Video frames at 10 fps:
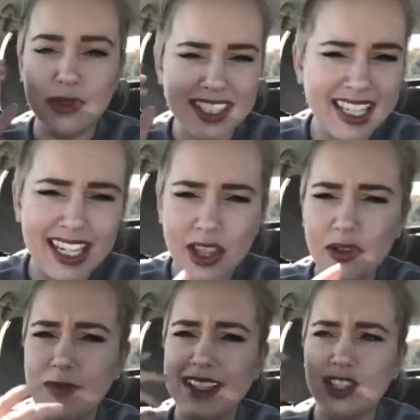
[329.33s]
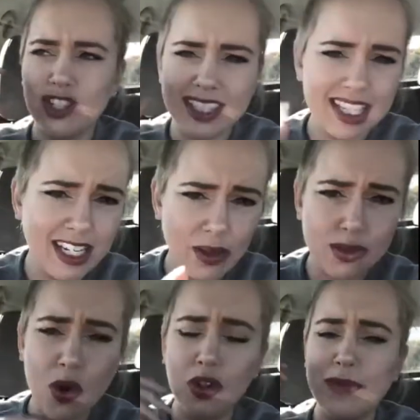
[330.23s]
sending those messages, sending those
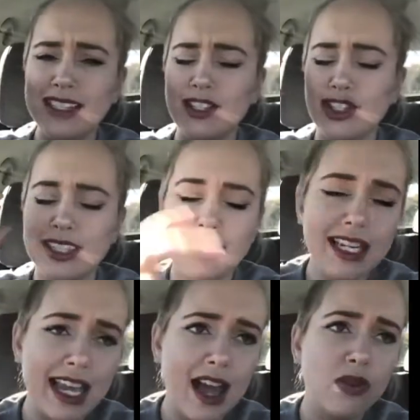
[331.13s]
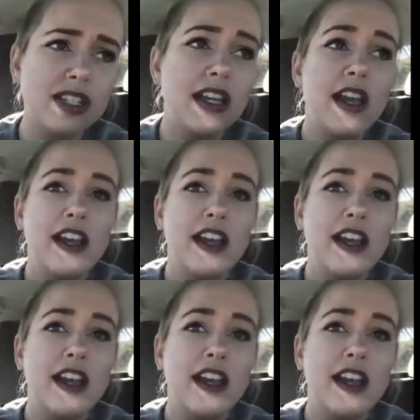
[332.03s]
cold messages, sending out,